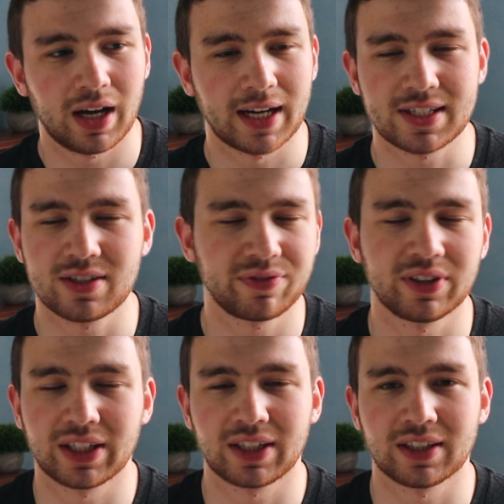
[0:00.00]
I still
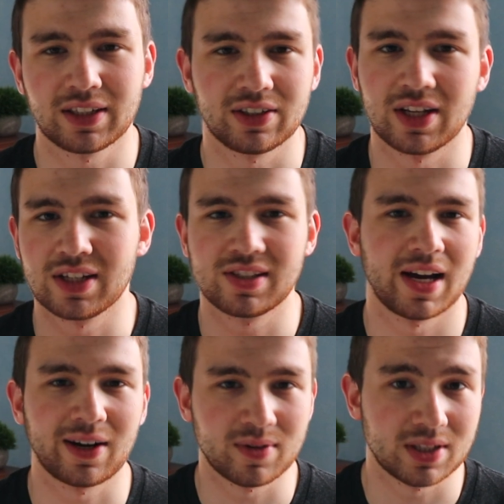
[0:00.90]
feel like it's
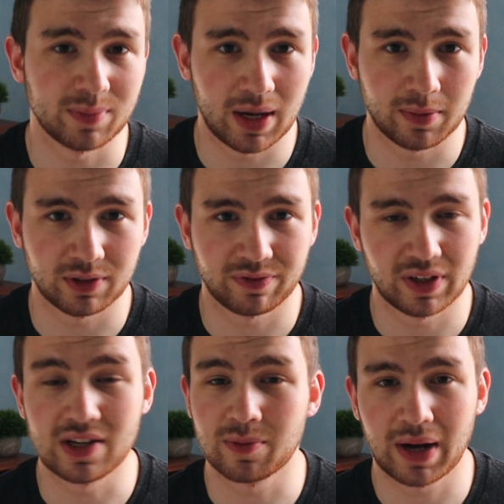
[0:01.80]
not going to be able to
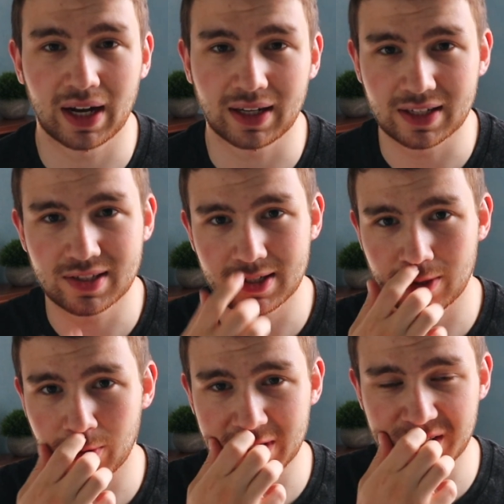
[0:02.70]
fit in your pocket. It's
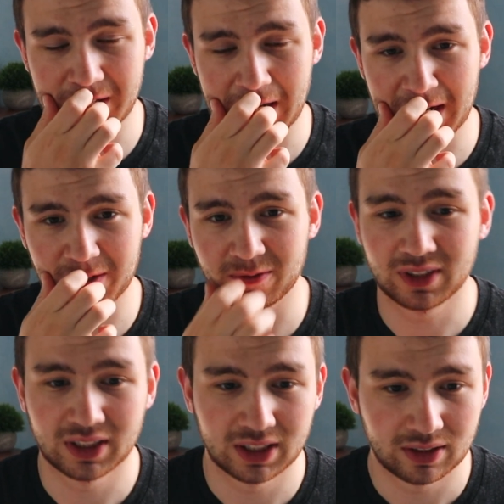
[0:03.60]
just going to stand out
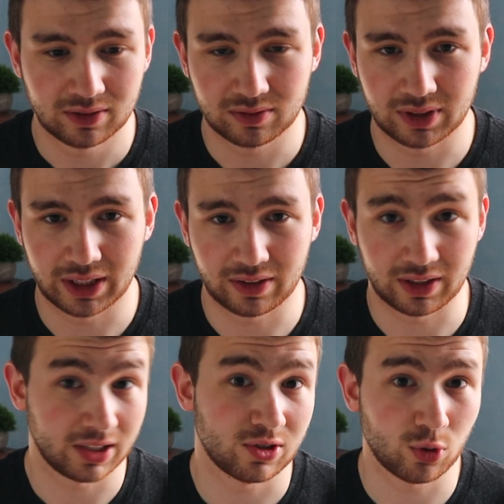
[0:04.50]
like
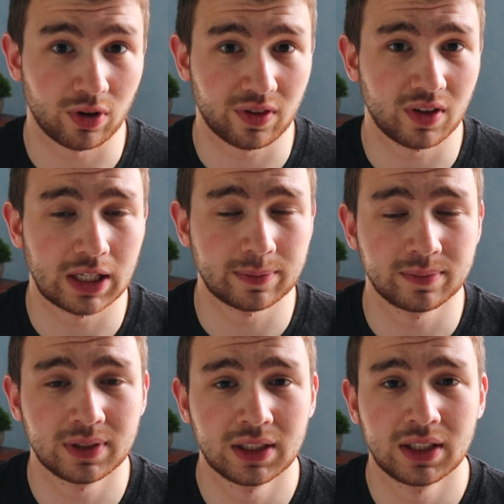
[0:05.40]
a sore
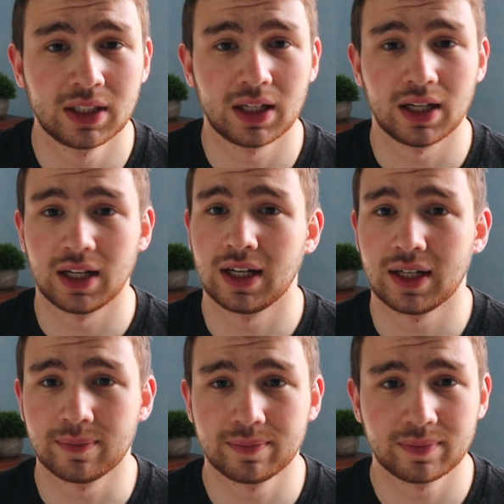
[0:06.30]
thumb.
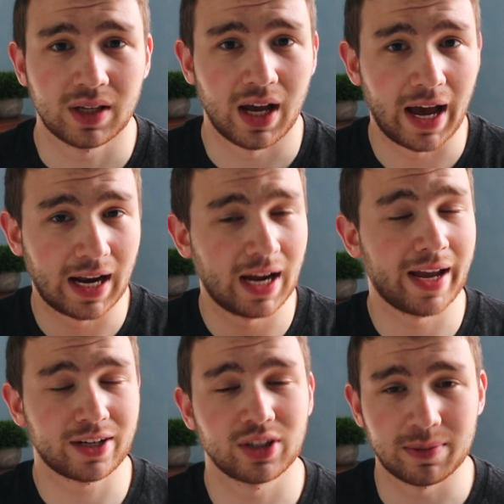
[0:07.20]
And I
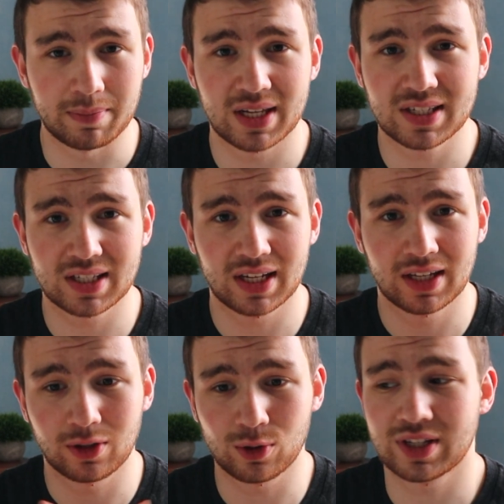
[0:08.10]
actually miss
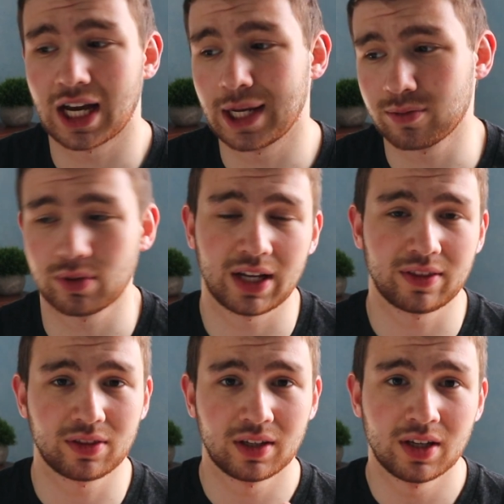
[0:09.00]
those times when
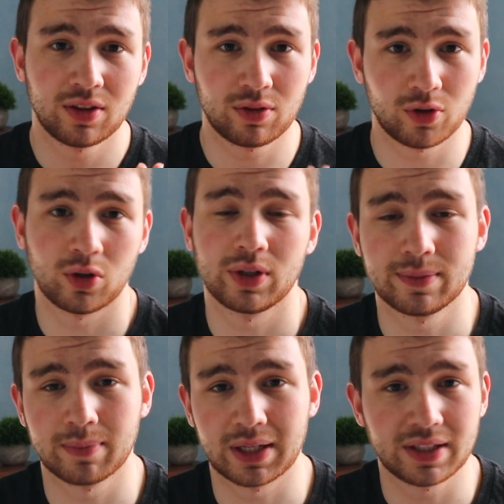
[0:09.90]
I throw
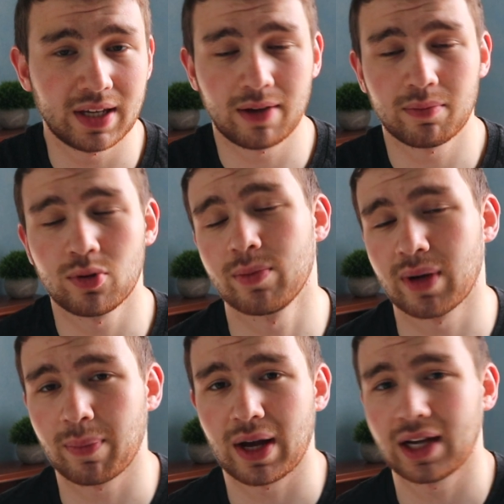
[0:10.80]
in my Game Boy in
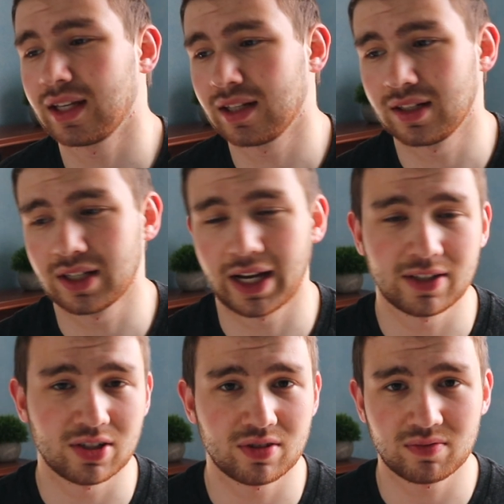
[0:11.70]
my pocket and
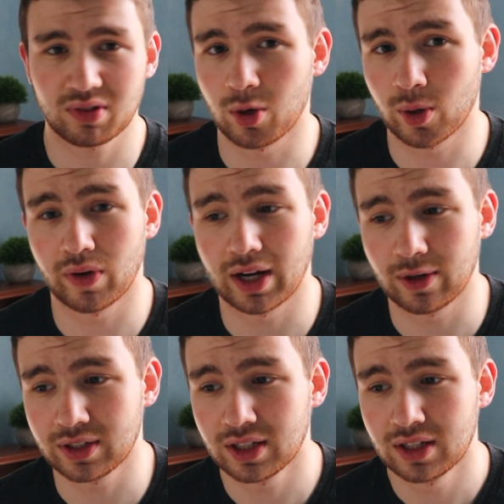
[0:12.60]
I just go
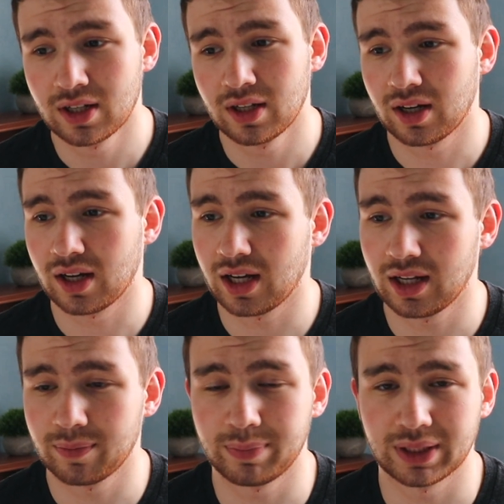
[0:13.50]
around.
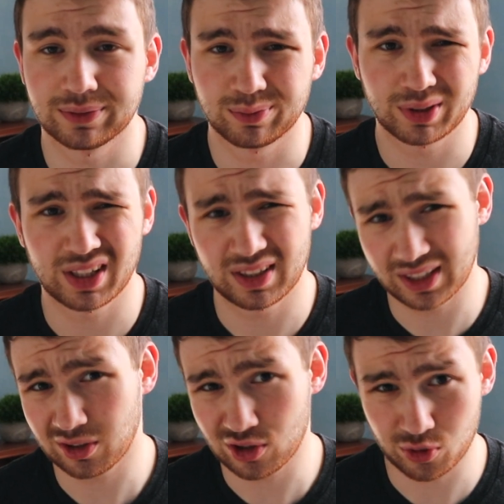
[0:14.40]
But with the
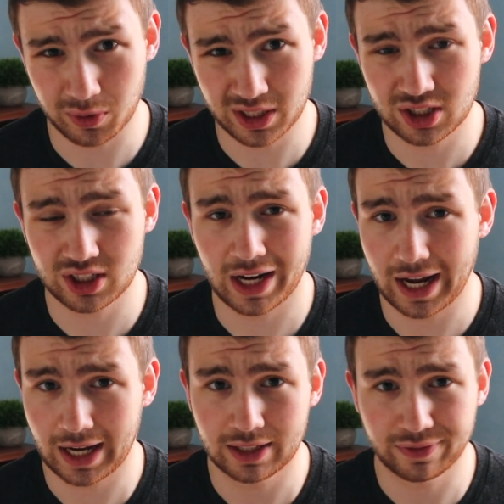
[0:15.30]
Nintendo Switch,
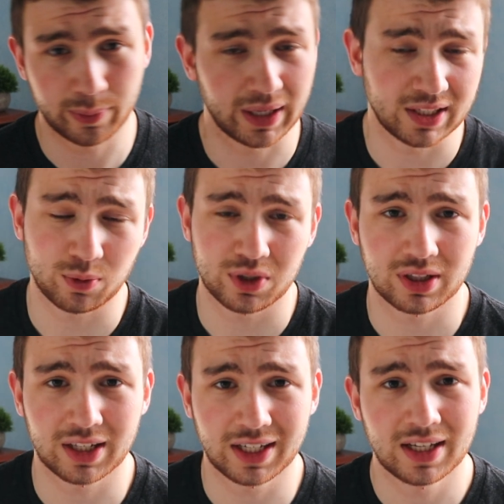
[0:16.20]
and if you buy the
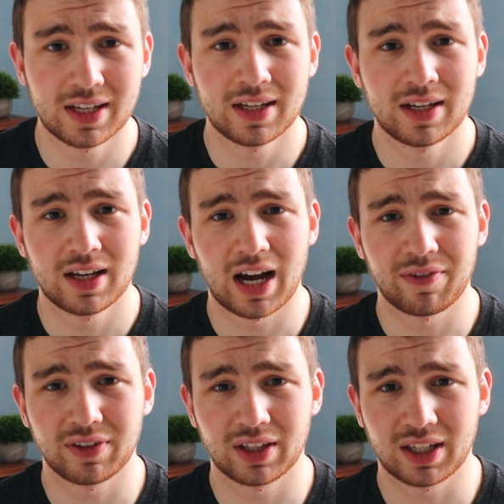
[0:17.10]
Switch Lite, I
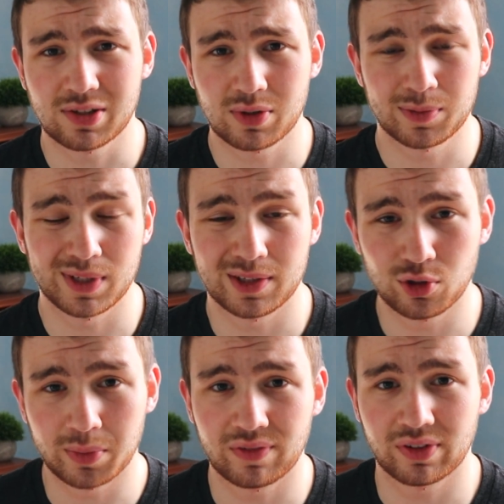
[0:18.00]
feel like it's going to be
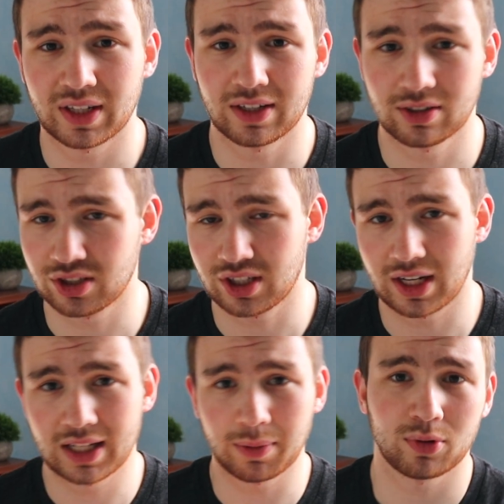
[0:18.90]
too big for that, and you're just
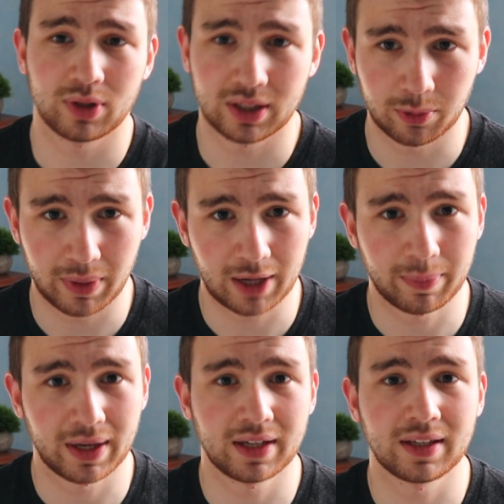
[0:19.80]
going to end up throwing it in your
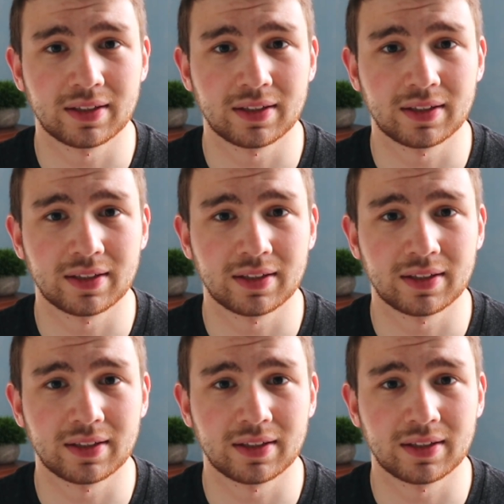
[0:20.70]
backpack.